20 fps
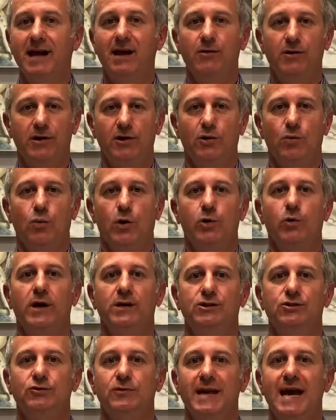hey, you know, what do I
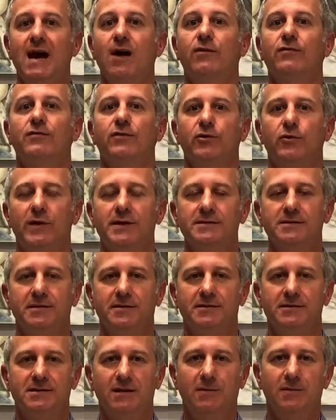do now for the rest of
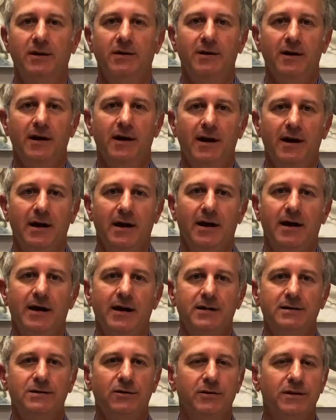the summer?
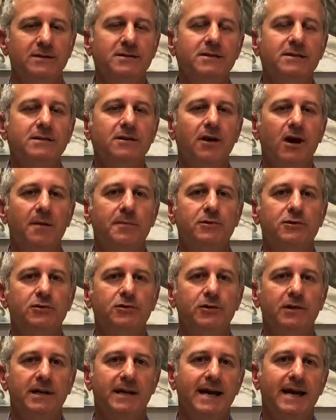Uh, so this is an
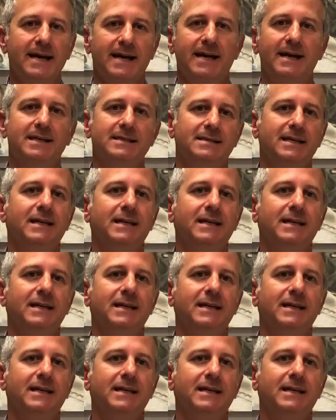opportunity to get kids